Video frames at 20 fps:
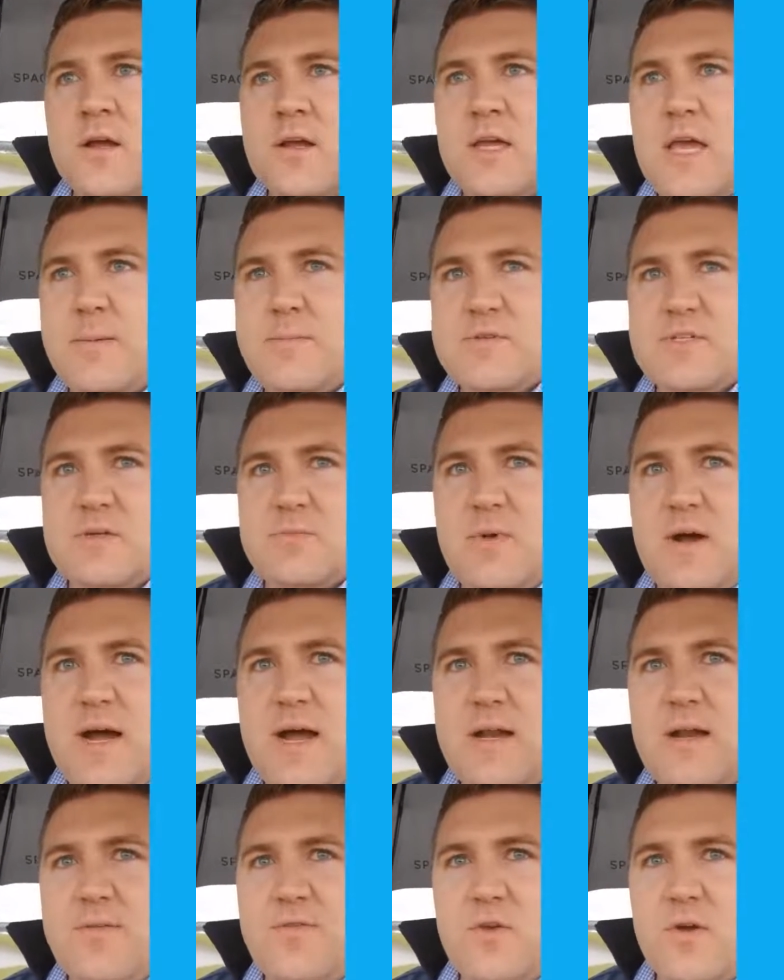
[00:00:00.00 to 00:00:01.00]
Keep us in
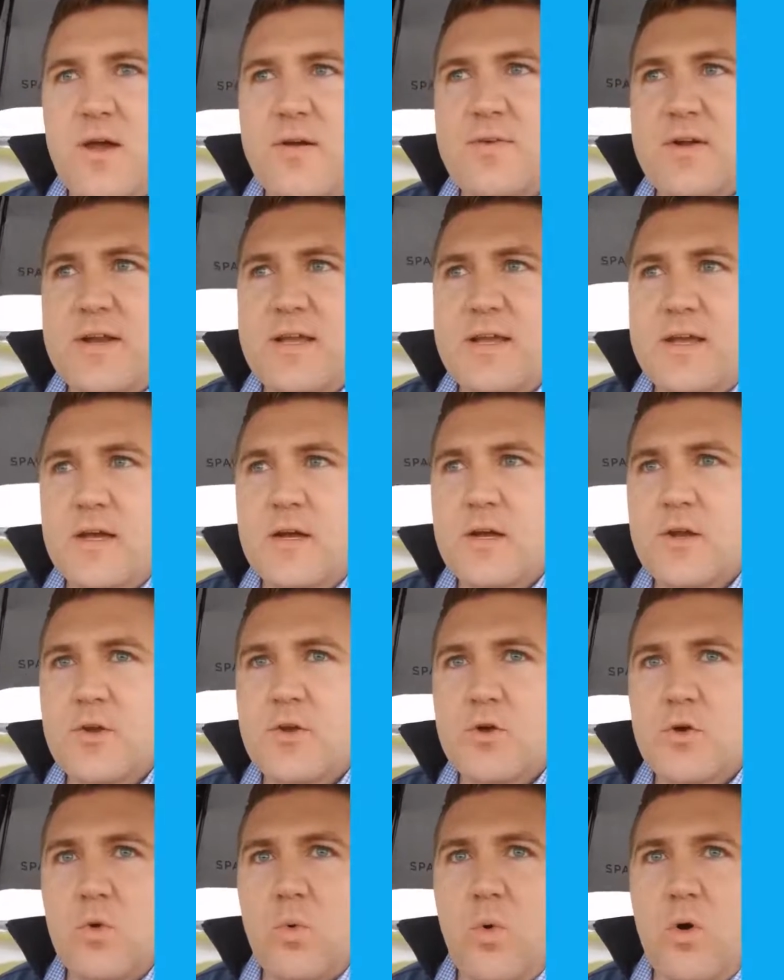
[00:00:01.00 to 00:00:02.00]
mind if you have any
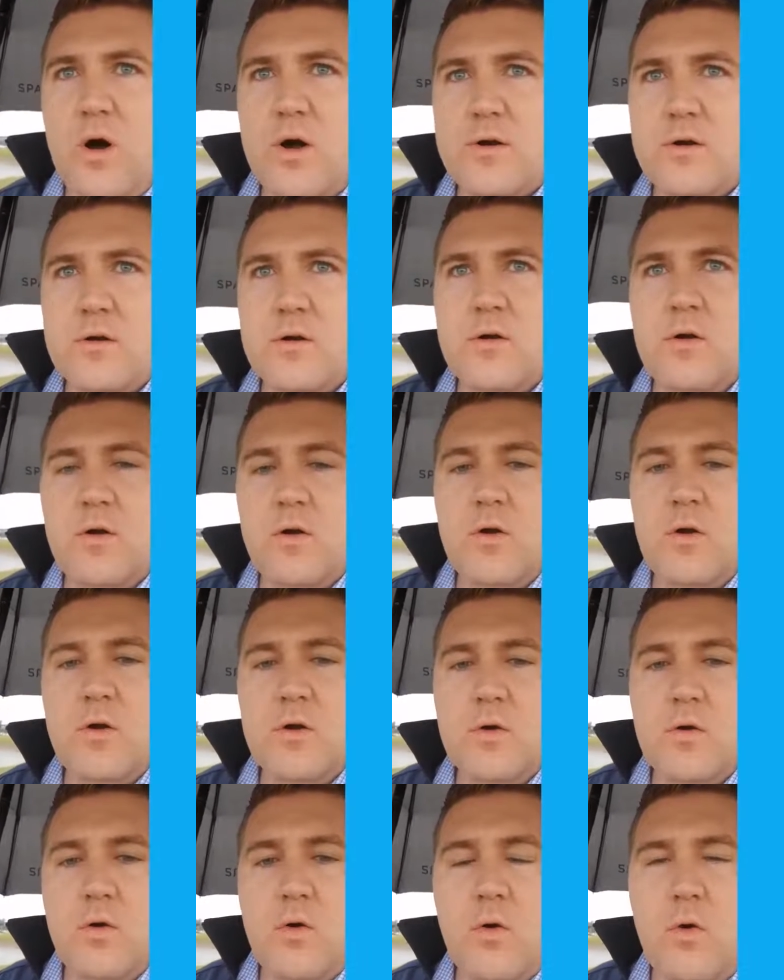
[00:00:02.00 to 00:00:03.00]
new water
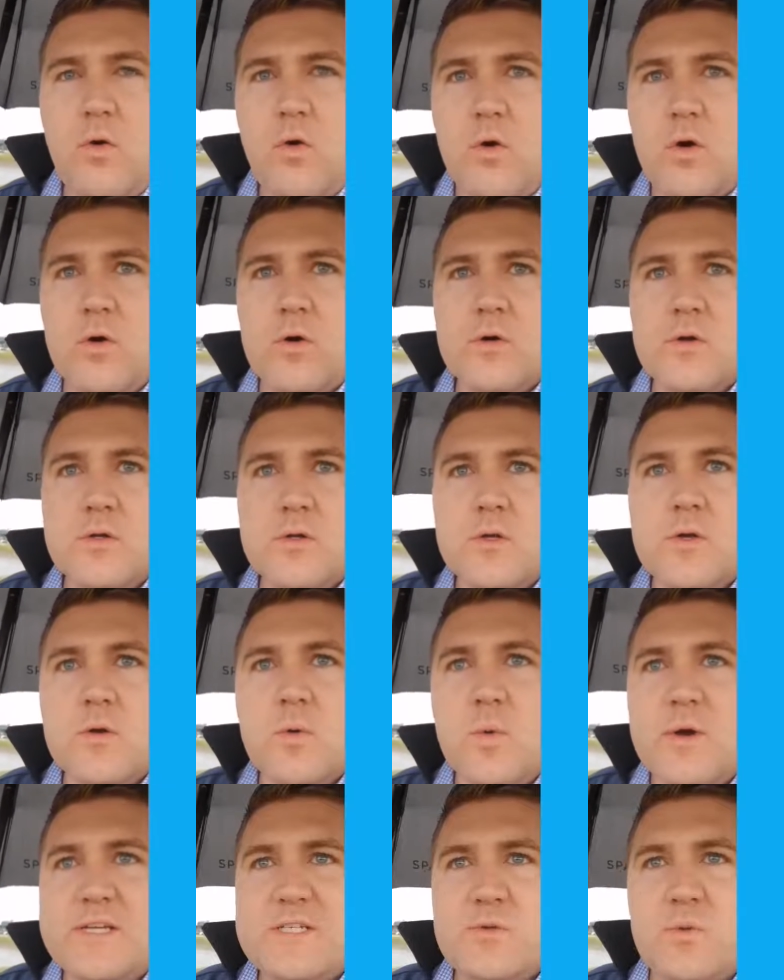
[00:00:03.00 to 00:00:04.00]
or
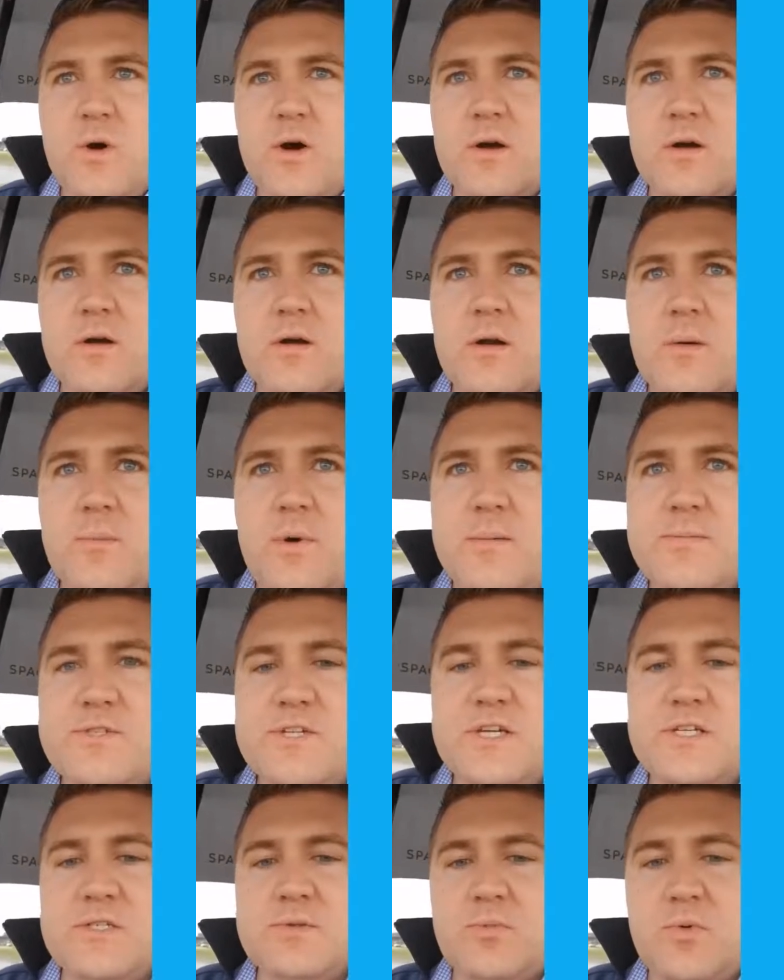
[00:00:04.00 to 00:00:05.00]
wastewater pump
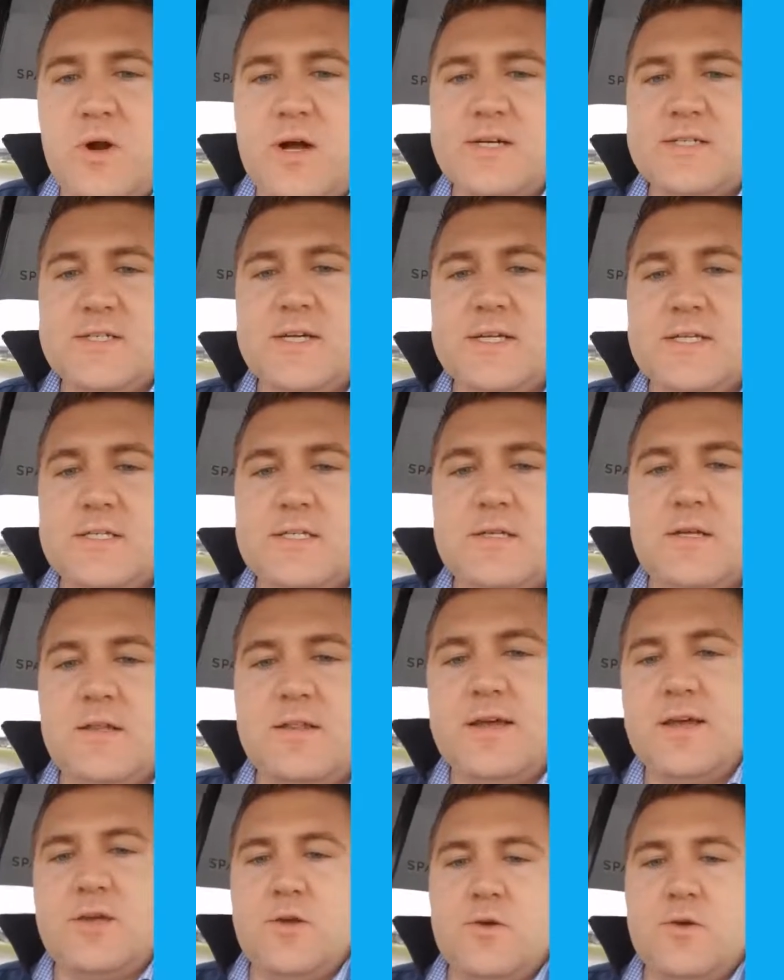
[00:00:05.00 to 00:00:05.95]
station projects. Thank